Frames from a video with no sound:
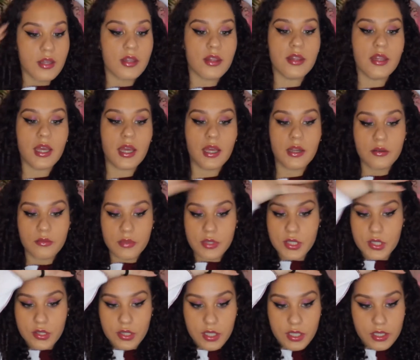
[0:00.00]
Then what
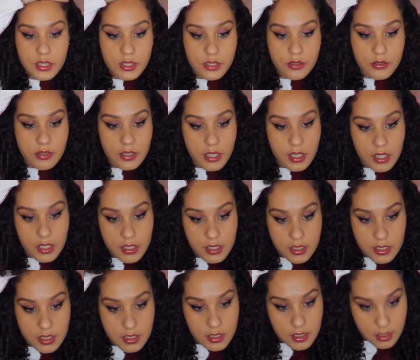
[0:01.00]
you can do
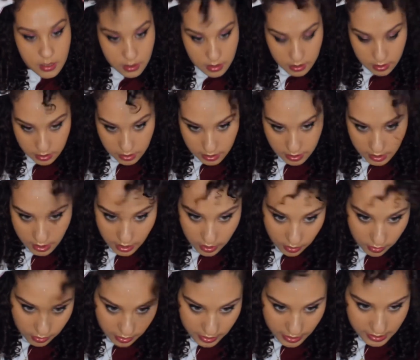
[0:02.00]
is take
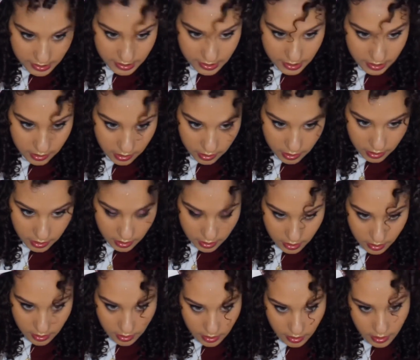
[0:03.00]
your elastic,
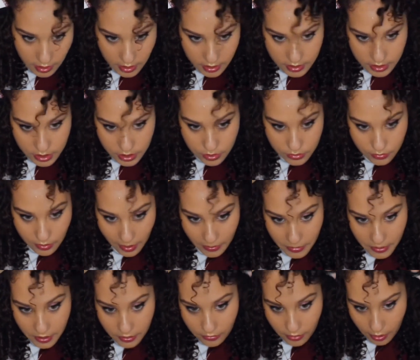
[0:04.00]
just wrap
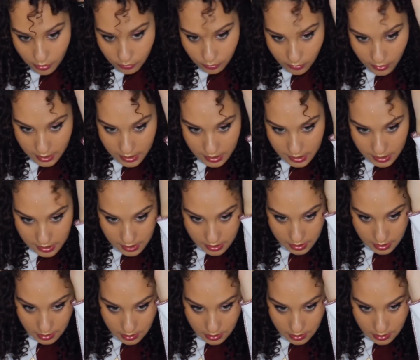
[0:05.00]
it around once.